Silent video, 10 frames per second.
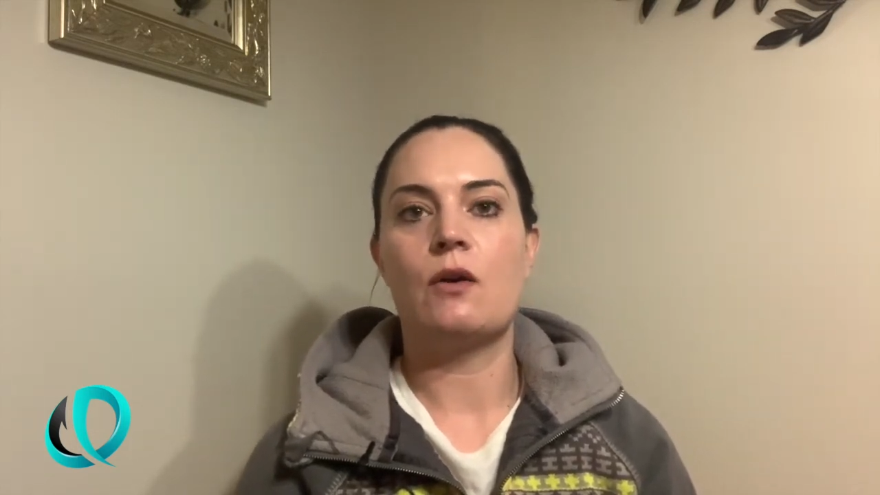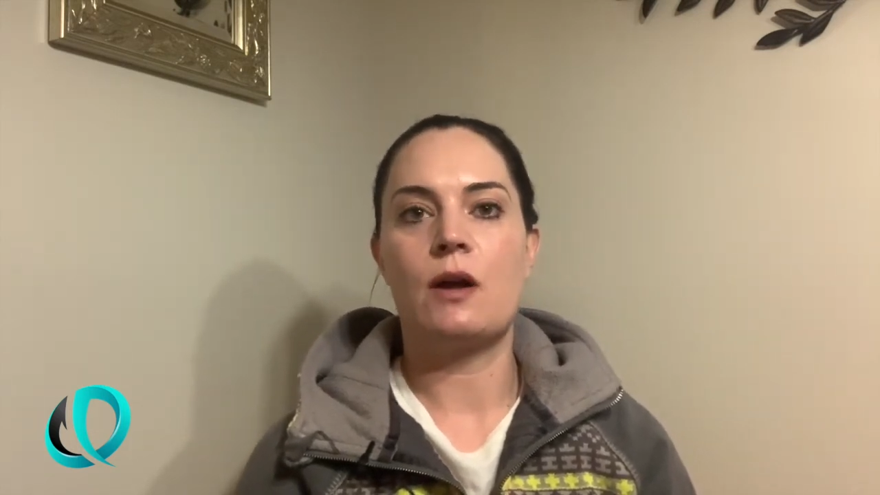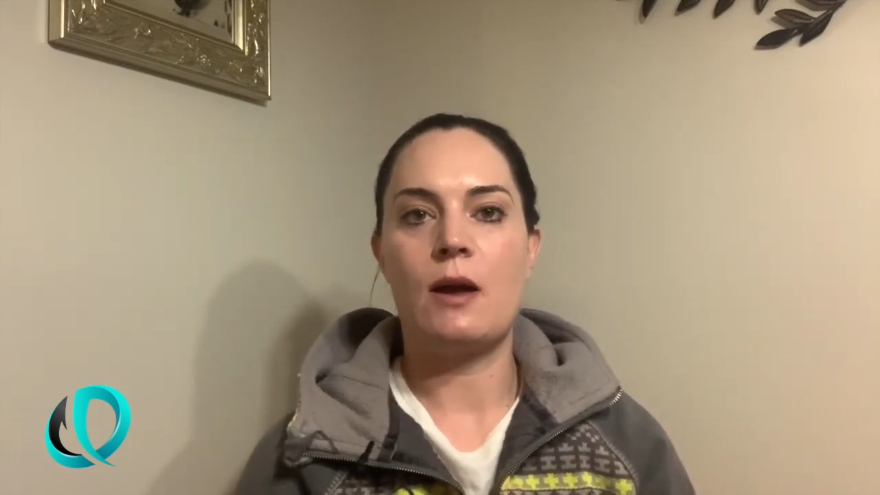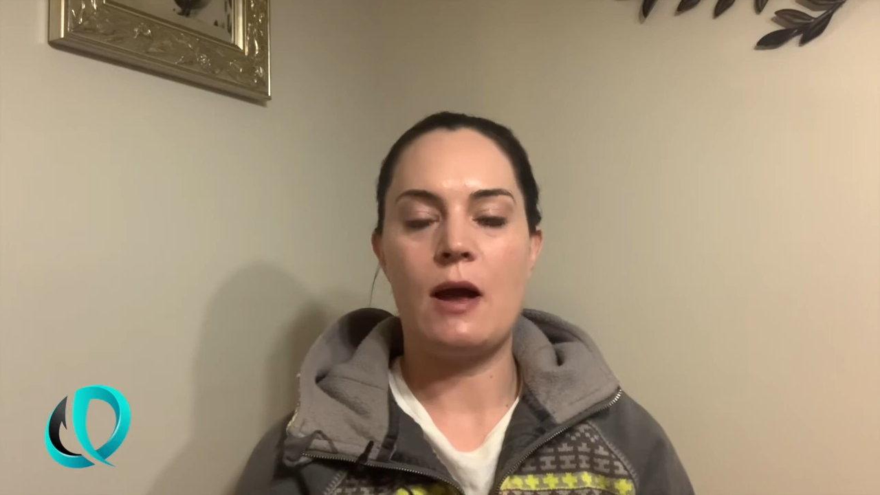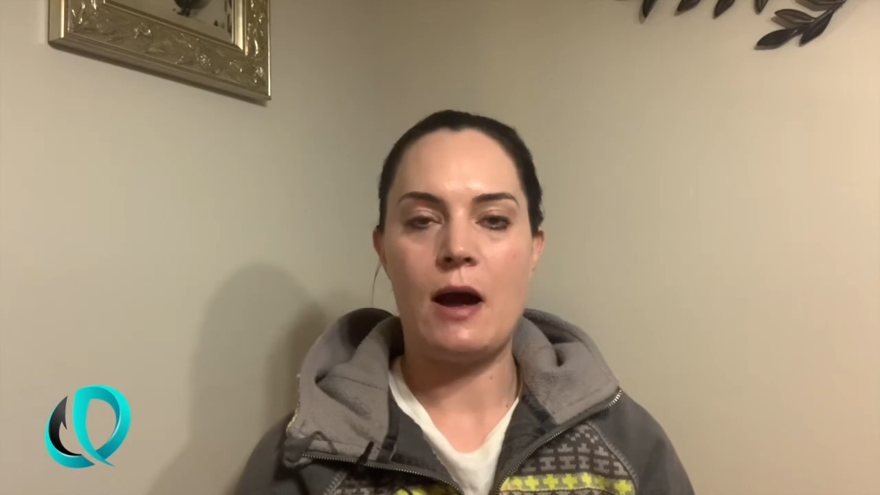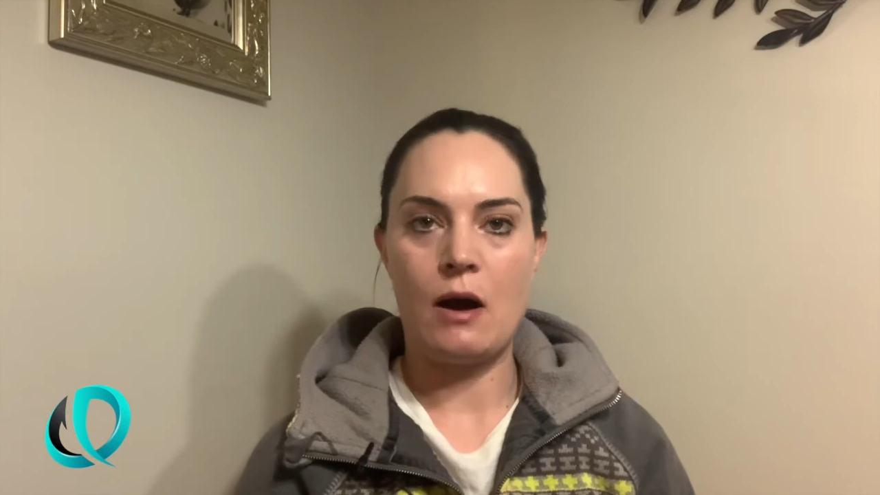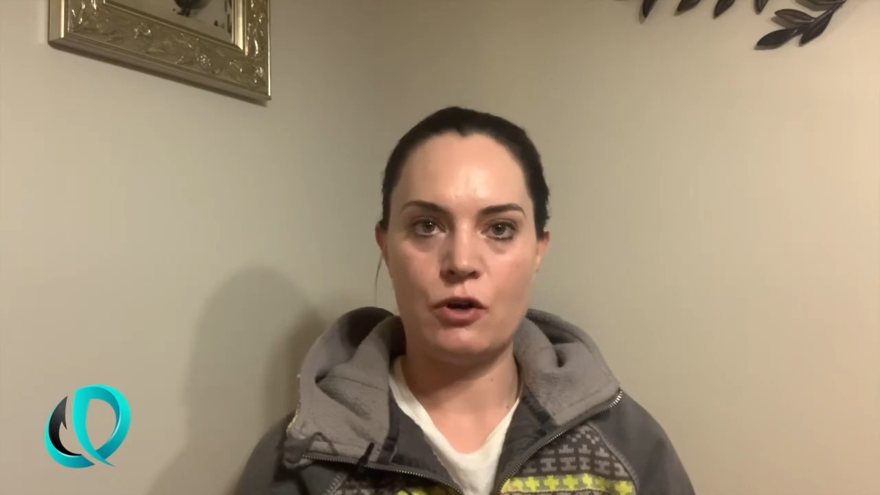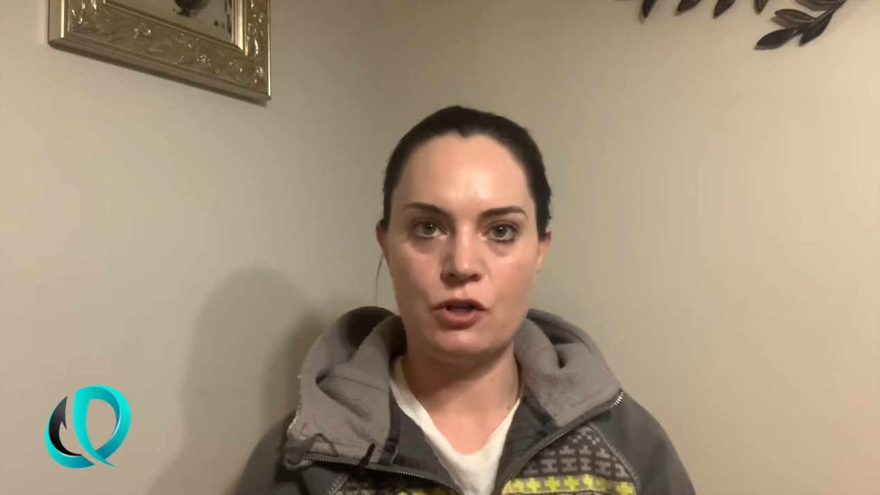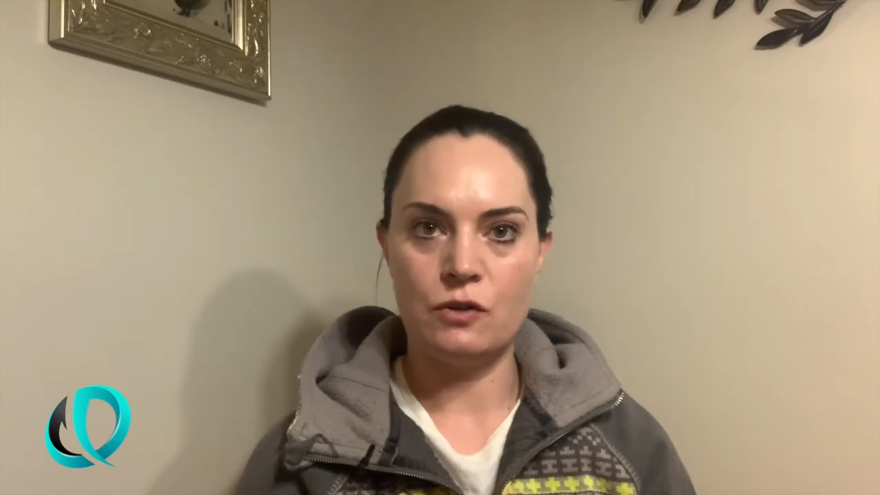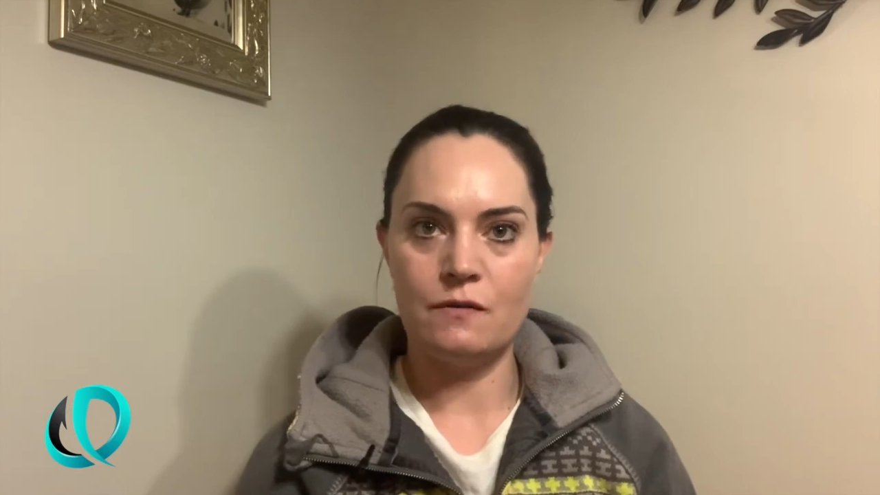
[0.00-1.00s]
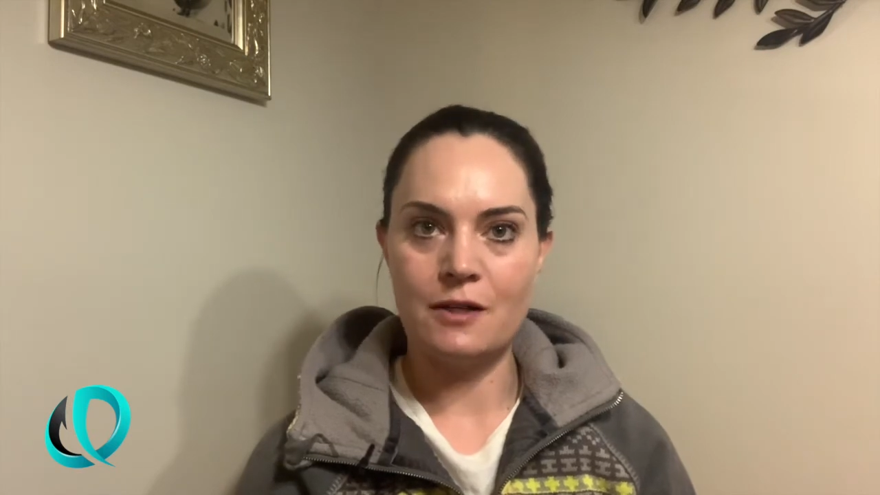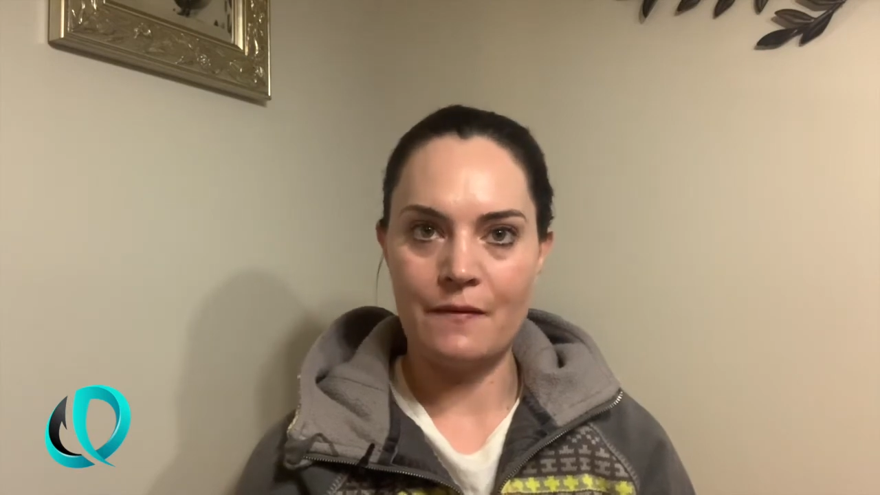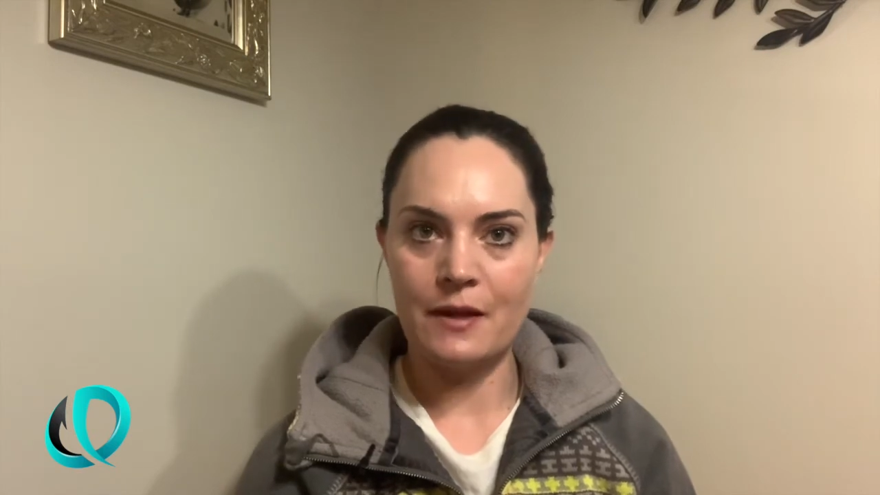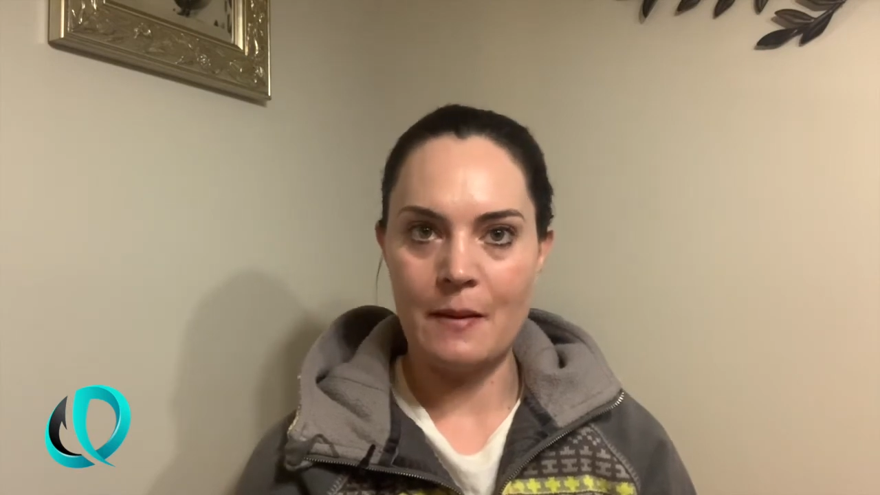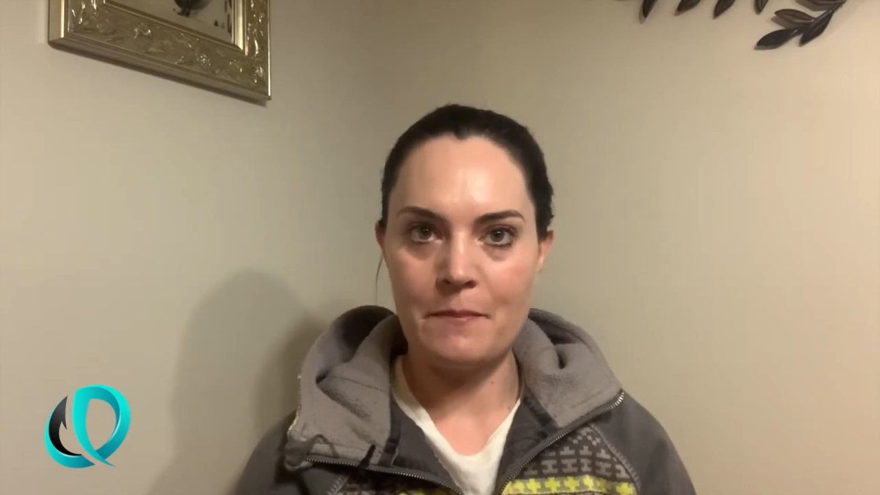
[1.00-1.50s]
okay, how could you have
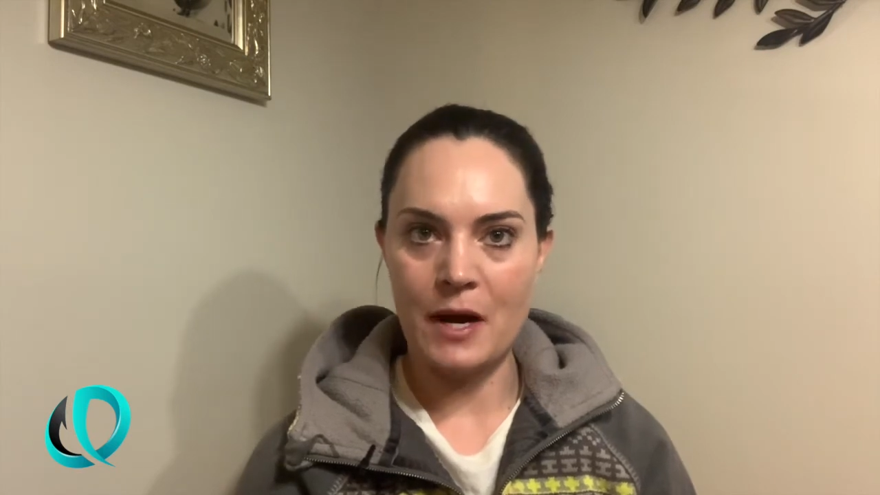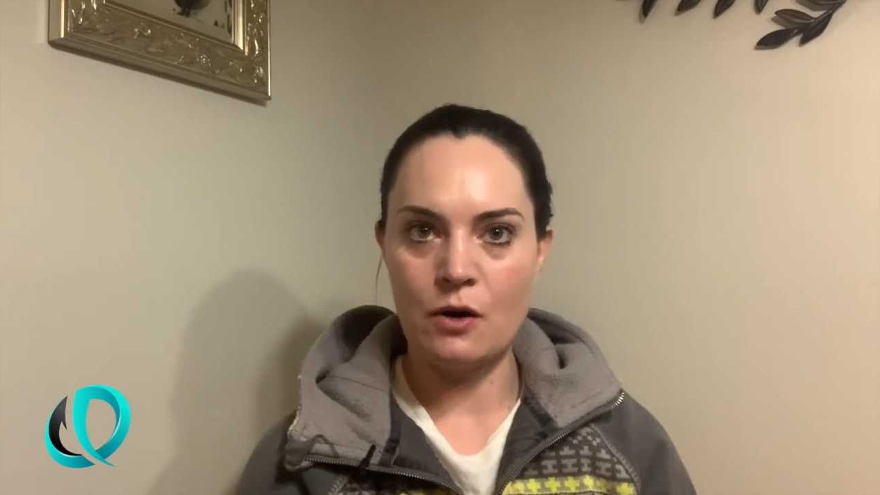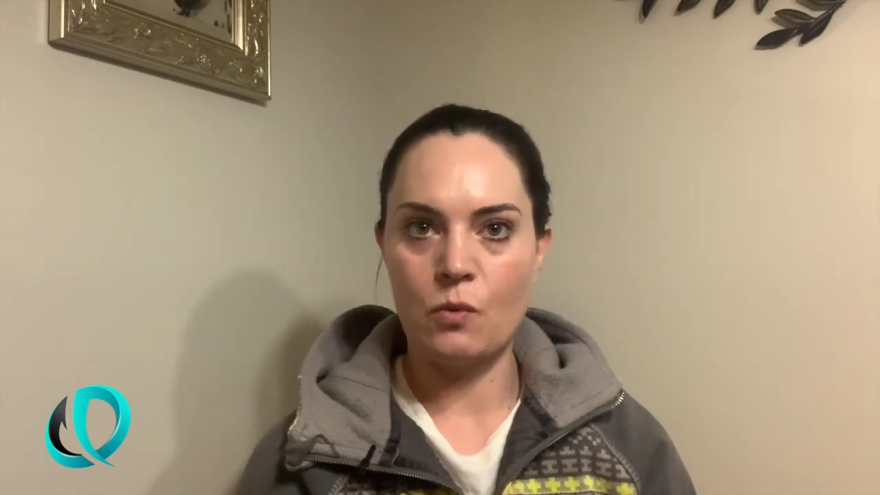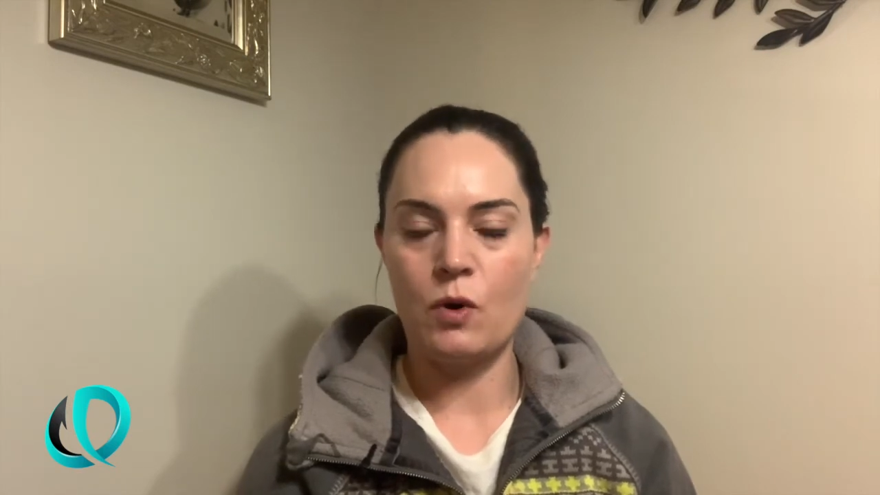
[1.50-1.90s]
done that better?